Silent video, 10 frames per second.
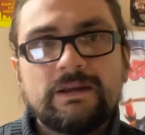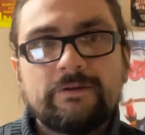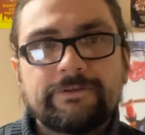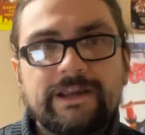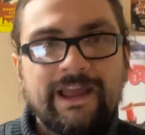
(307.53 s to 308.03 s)
I
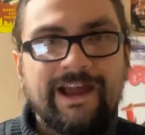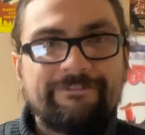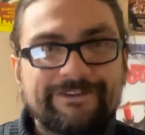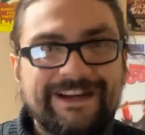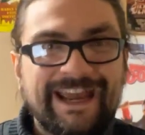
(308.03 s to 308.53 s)

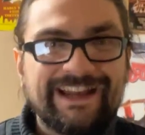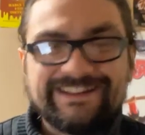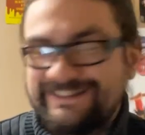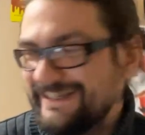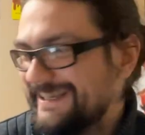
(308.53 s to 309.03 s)
forget
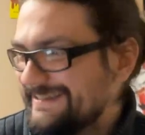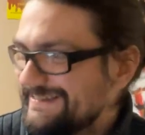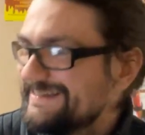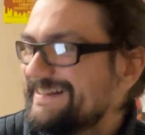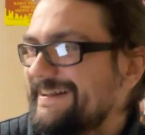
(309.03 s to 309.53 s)
shit.
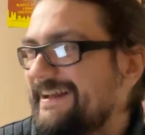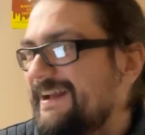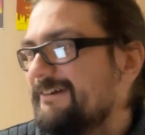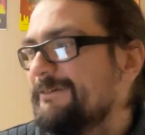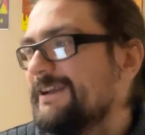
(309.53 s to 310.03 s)

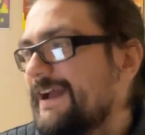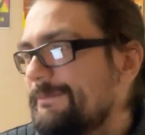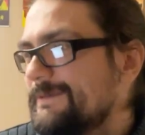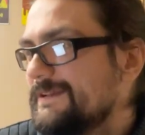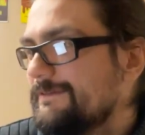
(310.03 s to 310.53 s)
But I
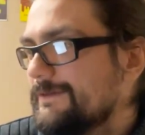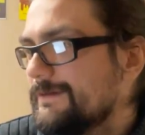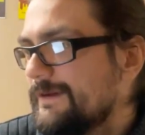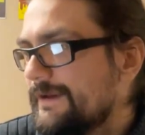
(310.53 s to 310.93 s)
believe you.